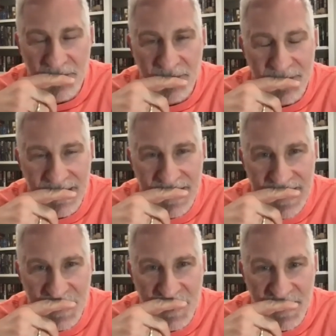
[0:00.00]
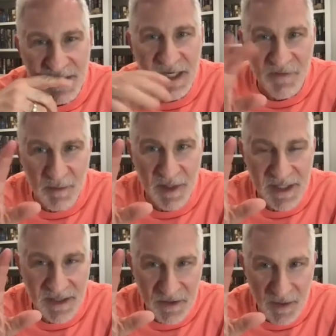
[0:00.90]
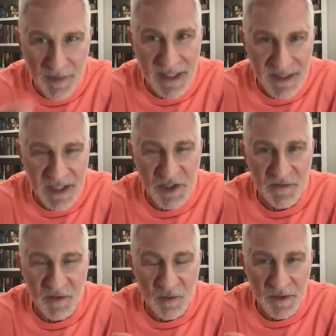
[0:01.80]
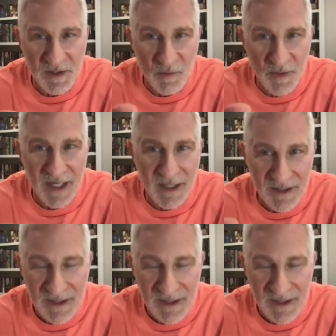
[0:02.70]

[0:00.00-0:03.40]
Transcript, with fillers: the cages and get everybody to sort of pay attention for a little while,